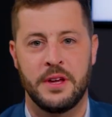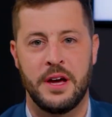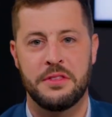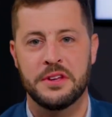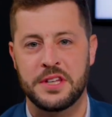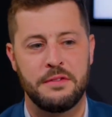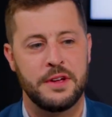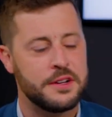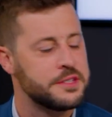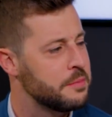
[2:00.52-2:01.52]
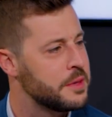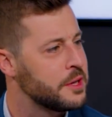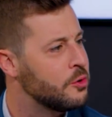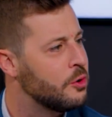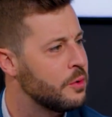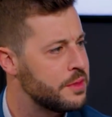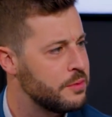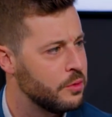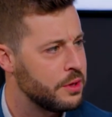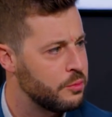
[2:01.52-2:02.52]
I think Dave hit on something cool
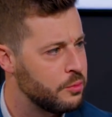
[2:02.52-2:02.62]
with